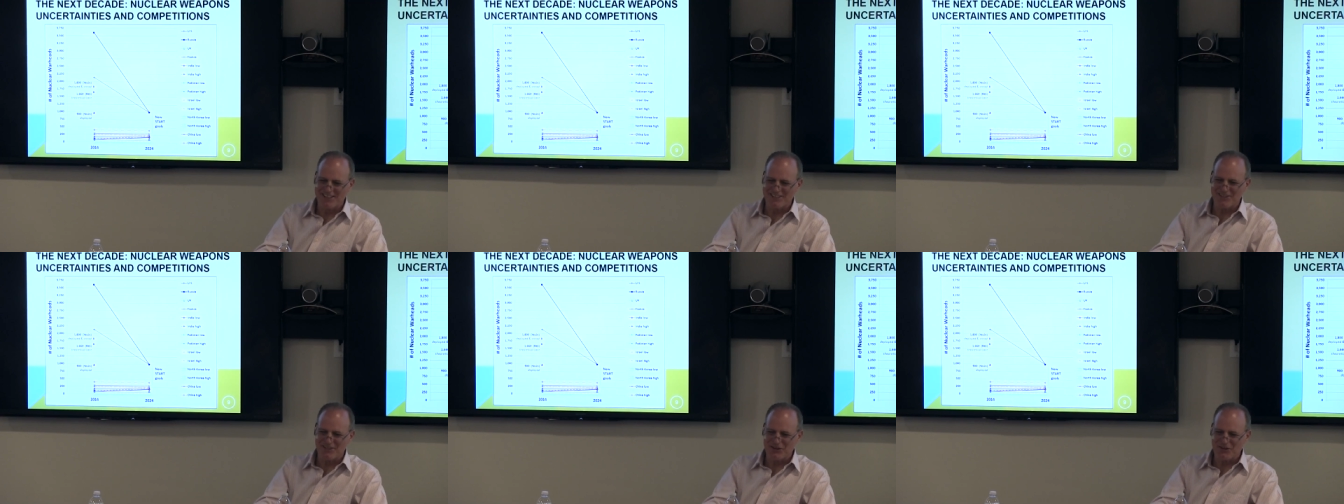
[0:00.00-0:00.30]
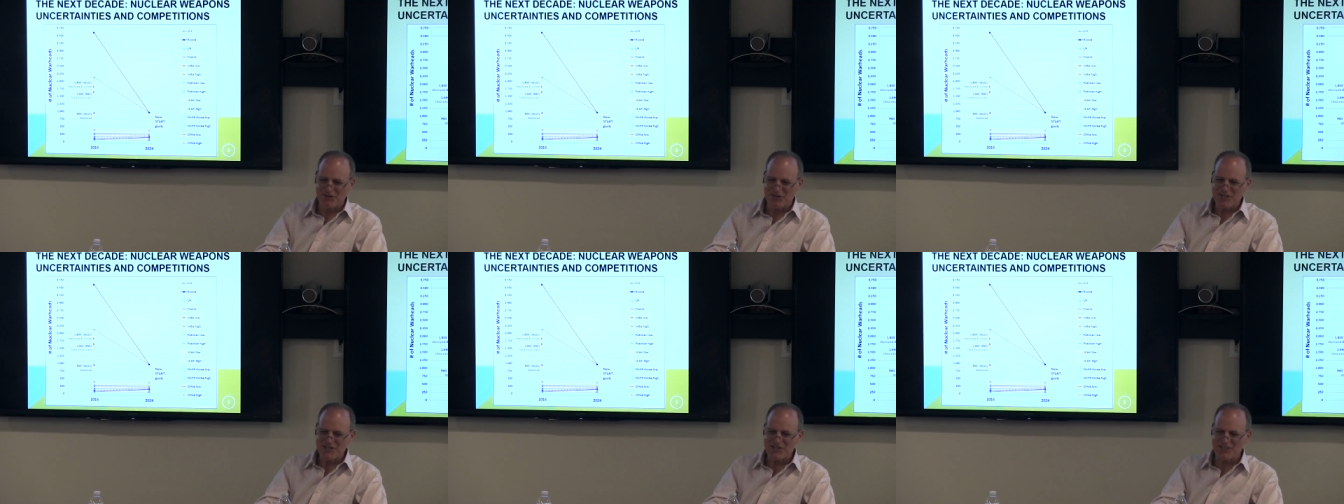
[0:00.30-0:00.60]
ask a
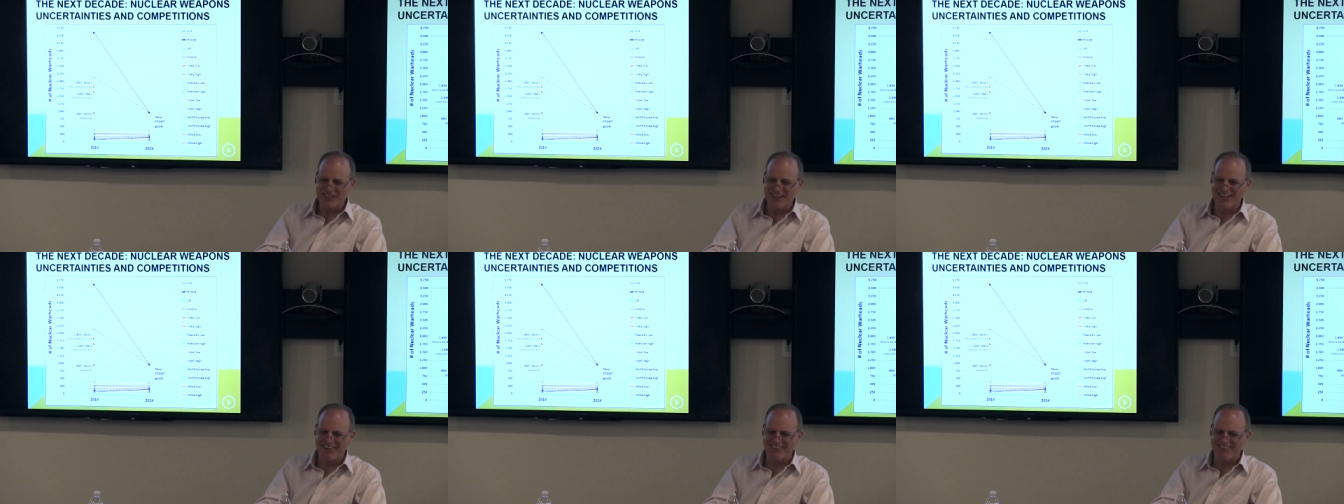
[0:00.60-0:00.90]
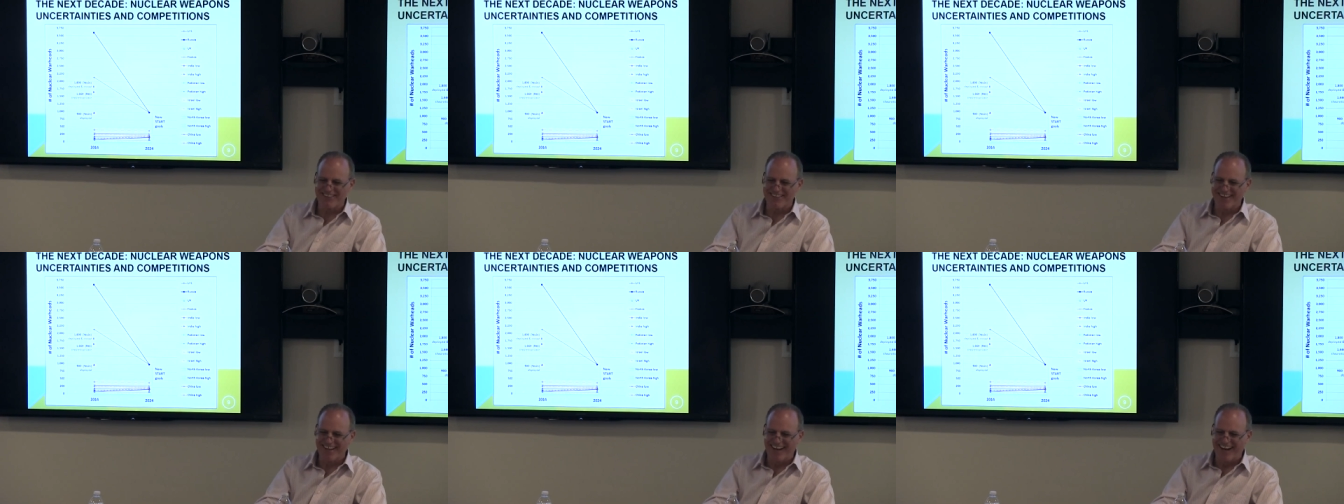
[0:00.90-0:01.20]
question
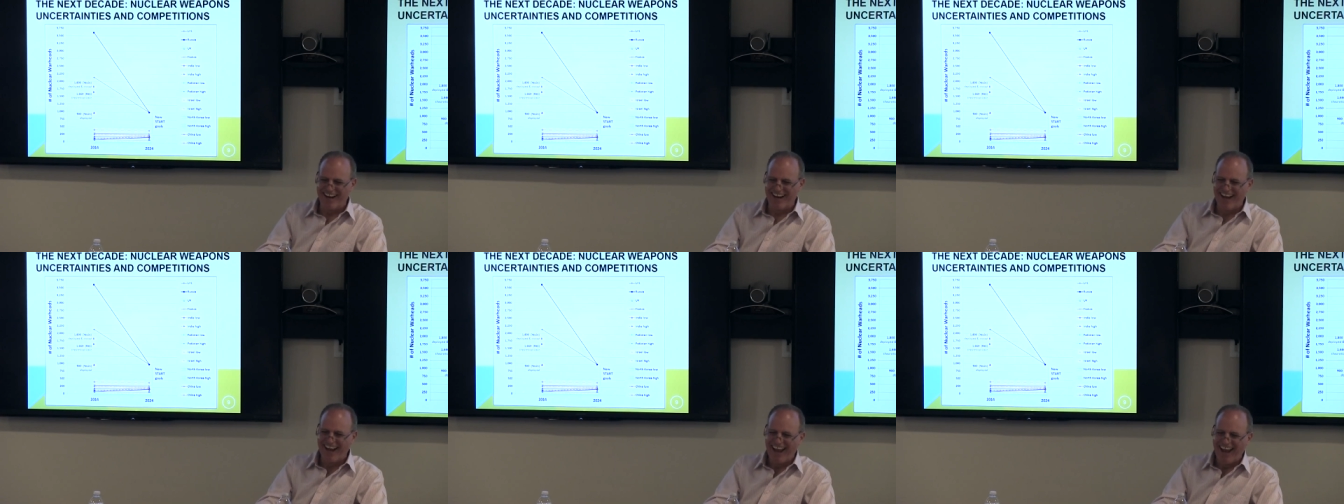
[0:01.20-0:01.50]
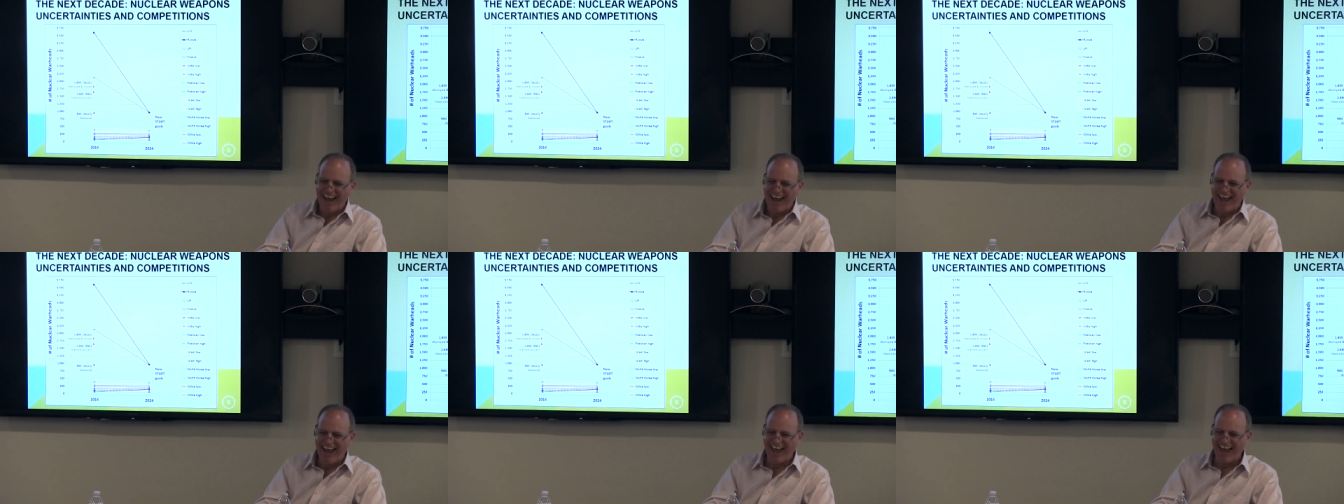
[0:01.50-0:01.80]
after
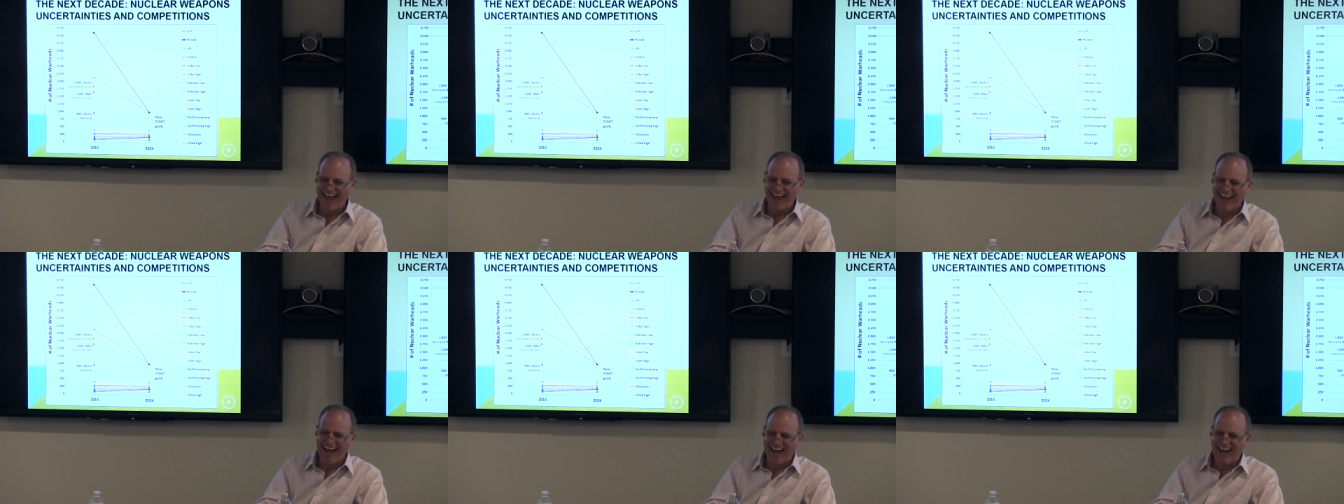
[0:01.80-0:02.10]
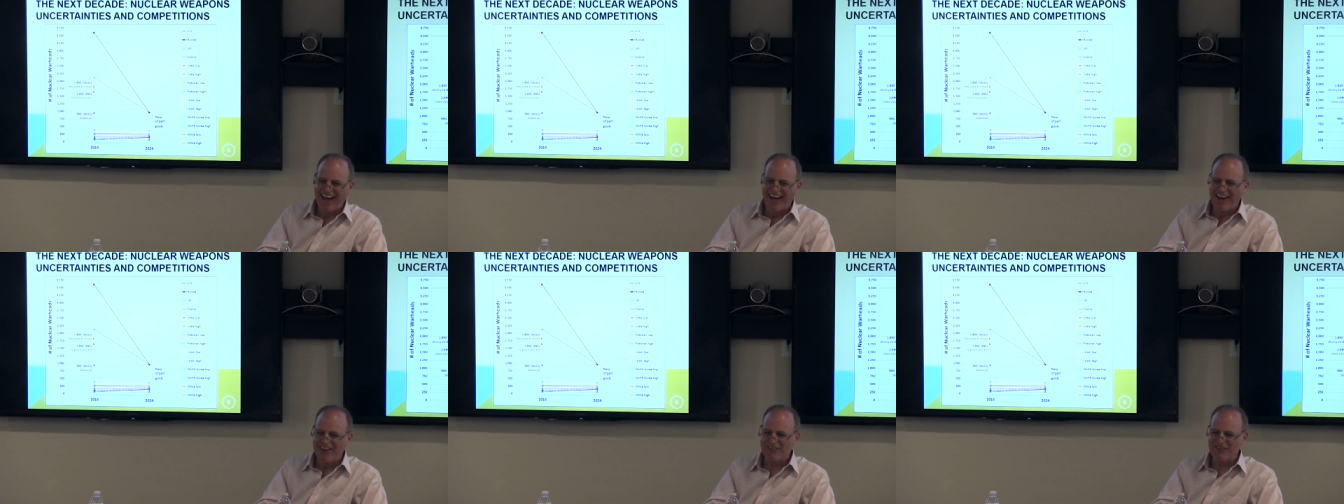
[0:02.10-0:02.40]
that.